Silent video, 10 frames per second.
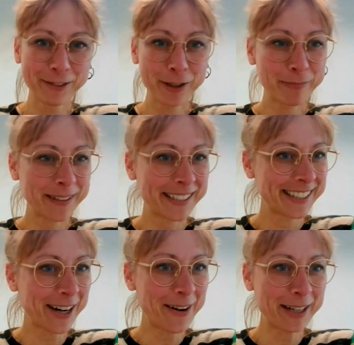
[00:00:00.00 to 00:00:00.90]
We've been
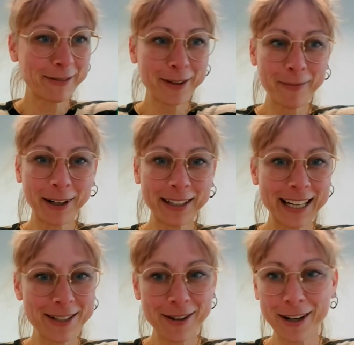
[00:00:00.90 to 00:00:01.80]
going from
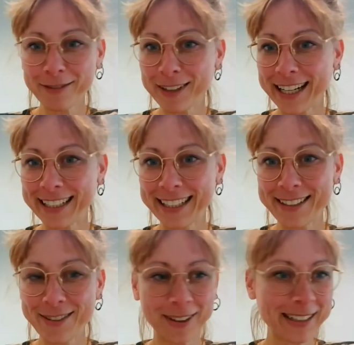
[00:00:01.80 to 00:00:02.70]
online to offline and
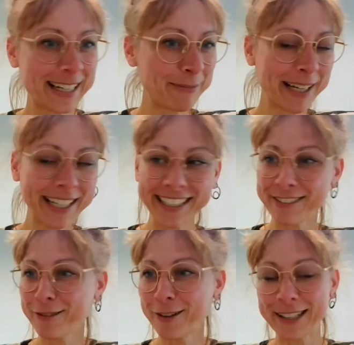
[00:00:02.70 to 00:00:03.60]
to online back
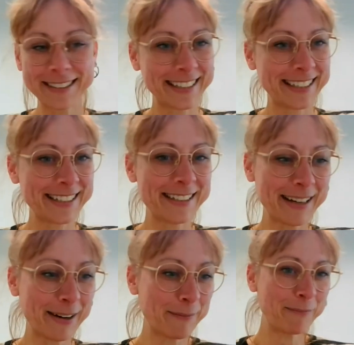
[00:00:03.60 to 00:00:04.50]
and forth. And
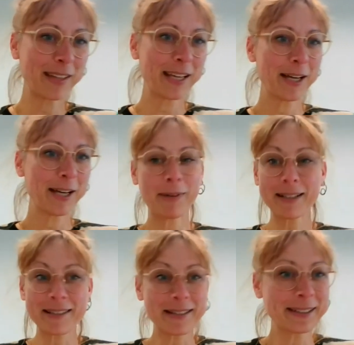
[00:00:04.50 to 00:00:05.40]
um,
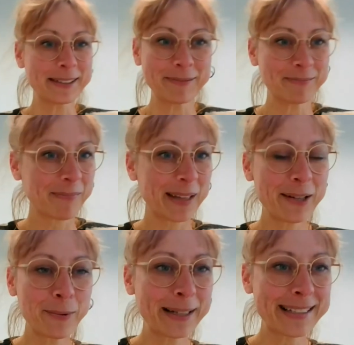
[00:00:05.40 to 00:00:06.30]
But still,
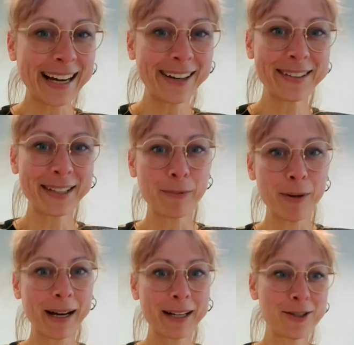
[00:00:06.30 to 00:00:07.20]
it worked out and we
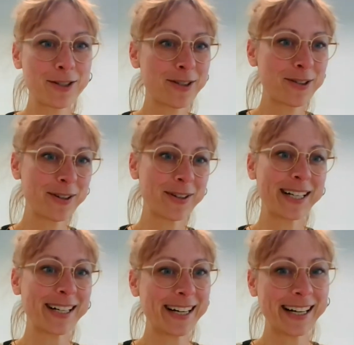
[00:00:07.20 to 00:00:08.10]
managed to
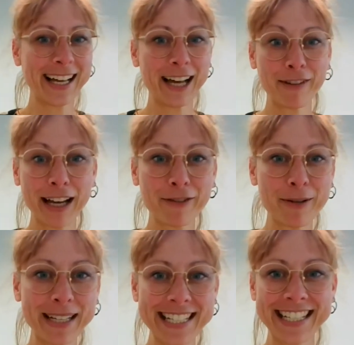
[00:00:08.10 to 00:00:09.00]
uh, have every
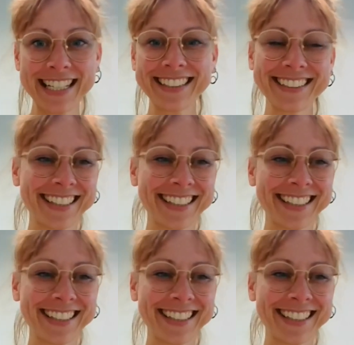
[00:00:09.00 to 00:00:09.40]
meeting.